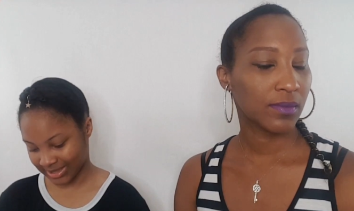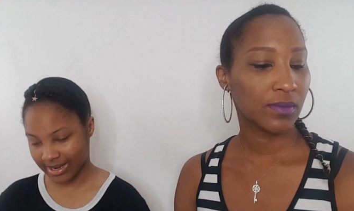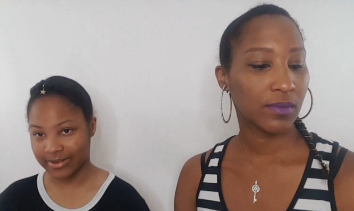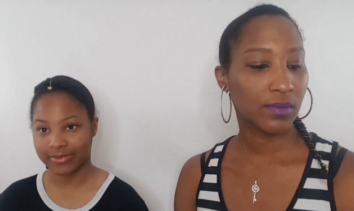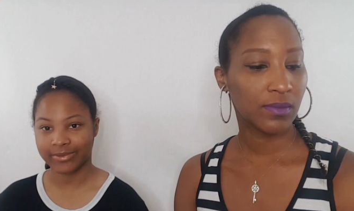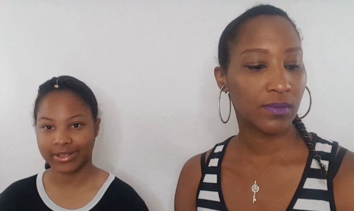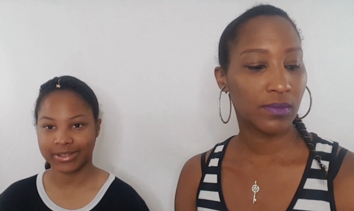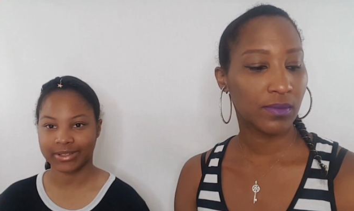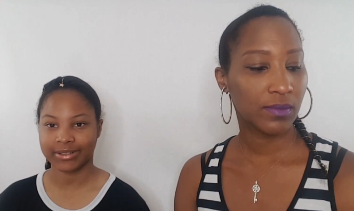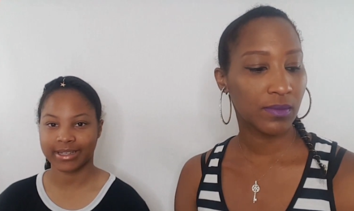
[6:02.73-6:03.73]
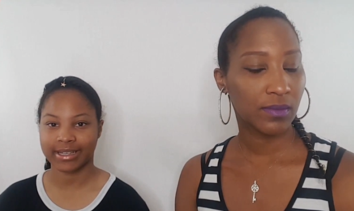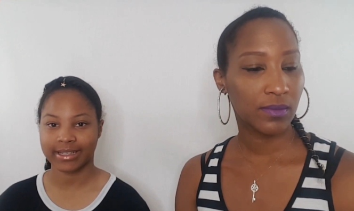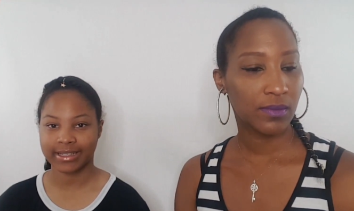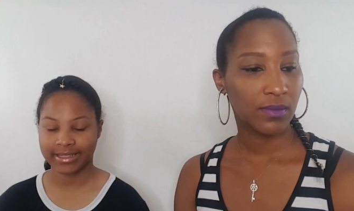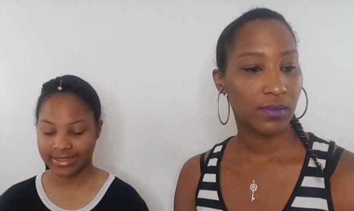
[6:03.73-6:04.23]
Speaker 1: cider vinegar
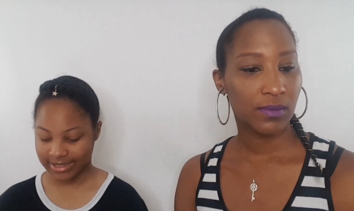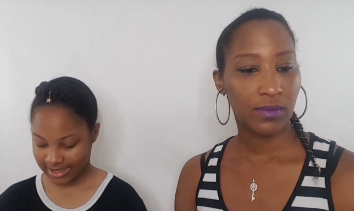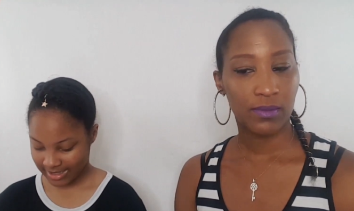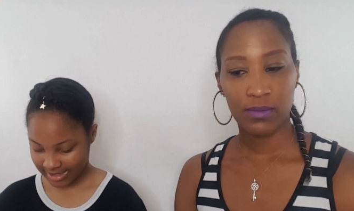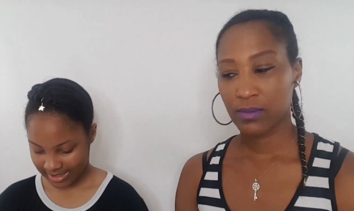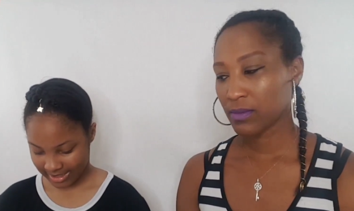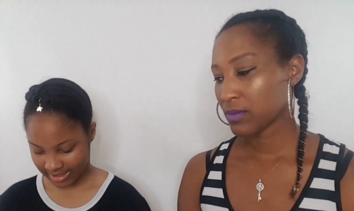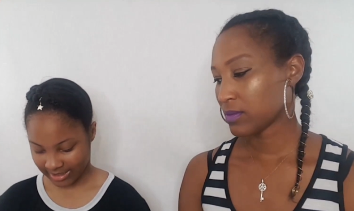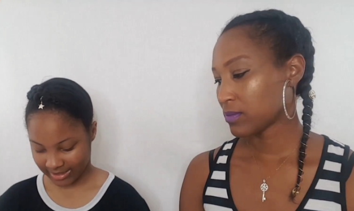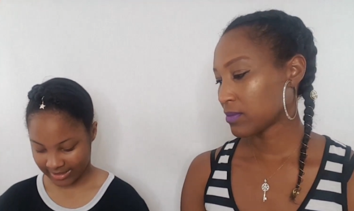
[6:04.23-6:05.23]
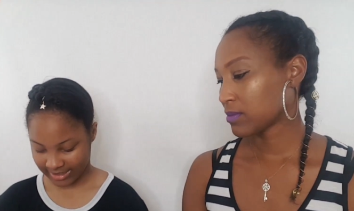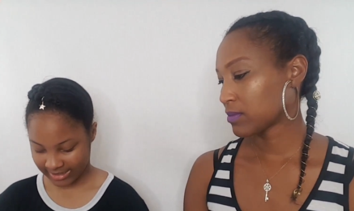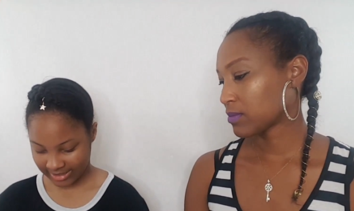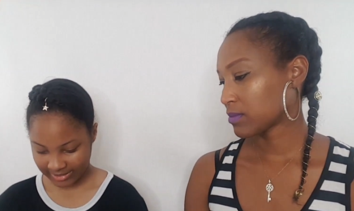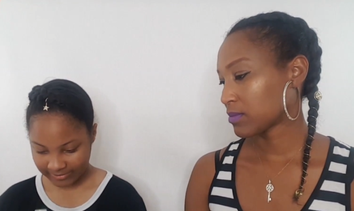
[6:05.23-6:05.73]
in it, and